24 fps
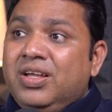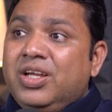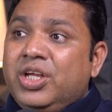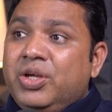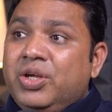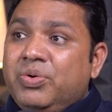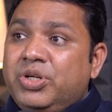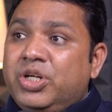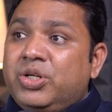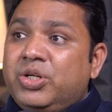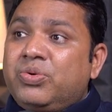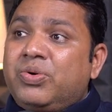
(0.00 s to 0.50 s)

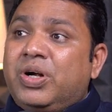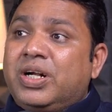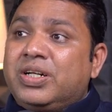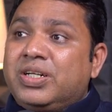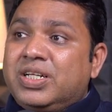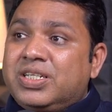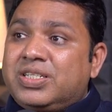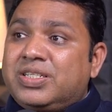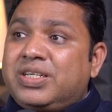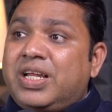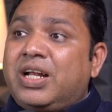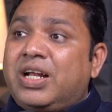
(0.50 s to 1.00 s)
You need to
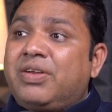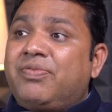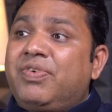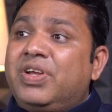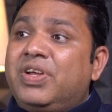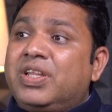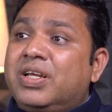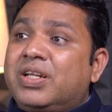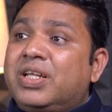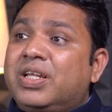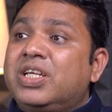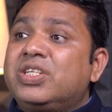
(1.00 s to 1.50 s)
understand
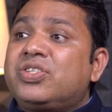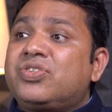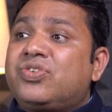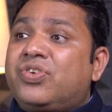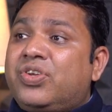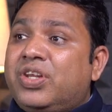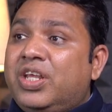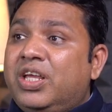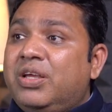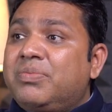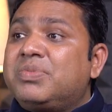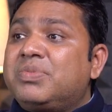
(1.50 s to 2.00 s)
whether his
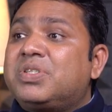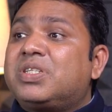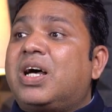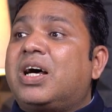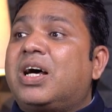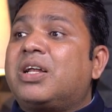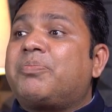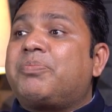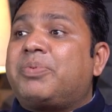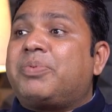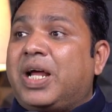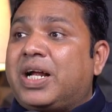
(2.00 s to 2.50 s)
dreams
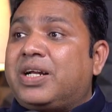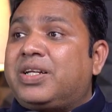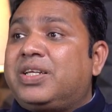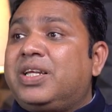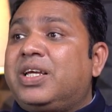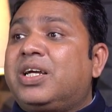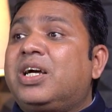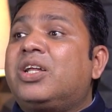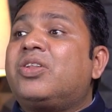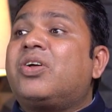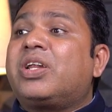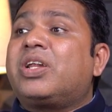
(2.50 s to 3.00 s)
are
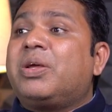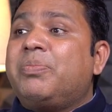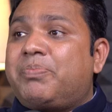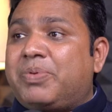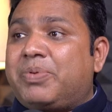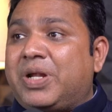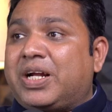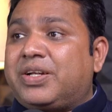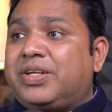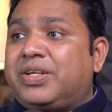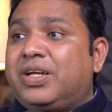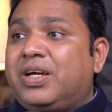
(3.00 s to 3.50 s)
practical or
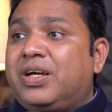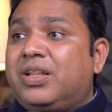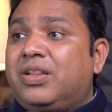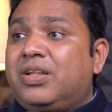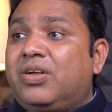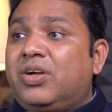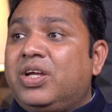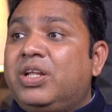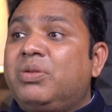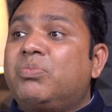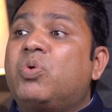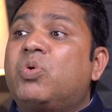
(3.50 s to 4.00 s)
impractical.
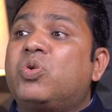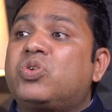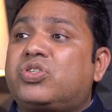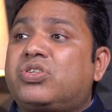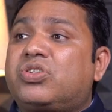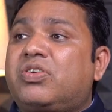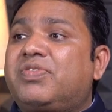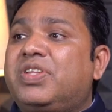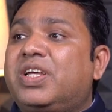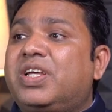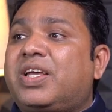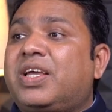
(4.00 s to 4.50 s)
In most
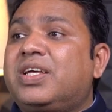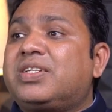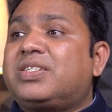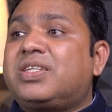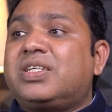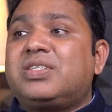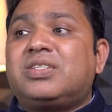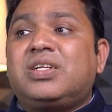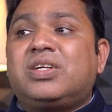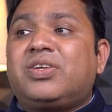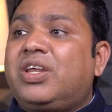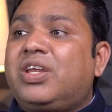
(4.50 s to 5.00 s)
of the
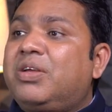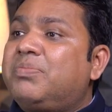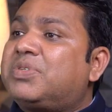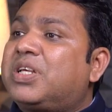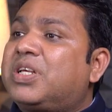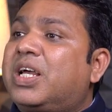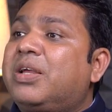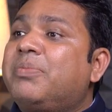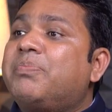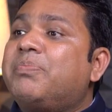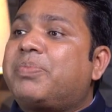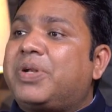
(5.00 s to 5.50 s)
cases, the dreams
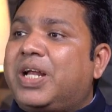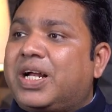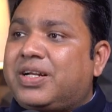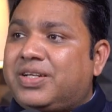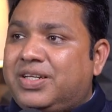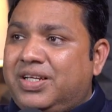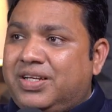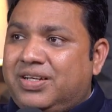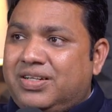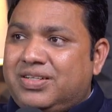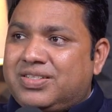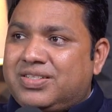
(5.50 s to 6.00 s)
are
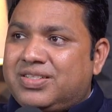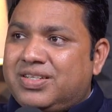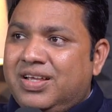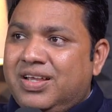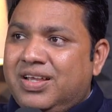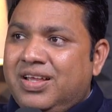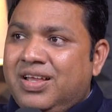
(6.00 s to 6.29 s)
impracticals.